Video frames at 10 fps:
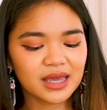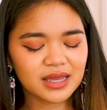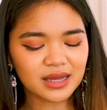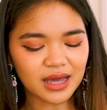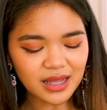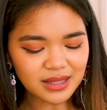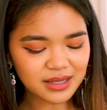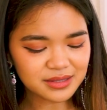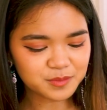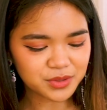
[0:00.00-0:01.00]
And I like
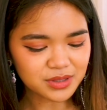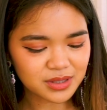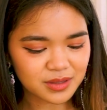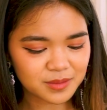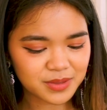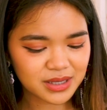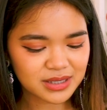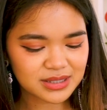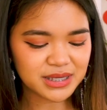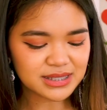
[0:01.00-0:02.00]
this book
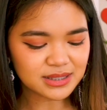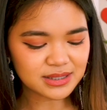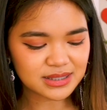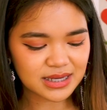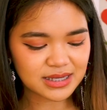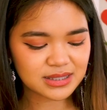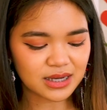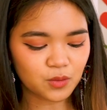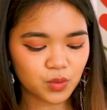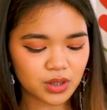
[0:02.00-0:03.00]
because it basically takes
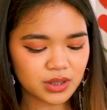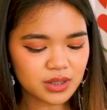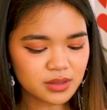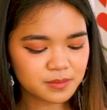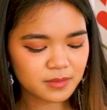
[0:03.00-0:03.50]
a word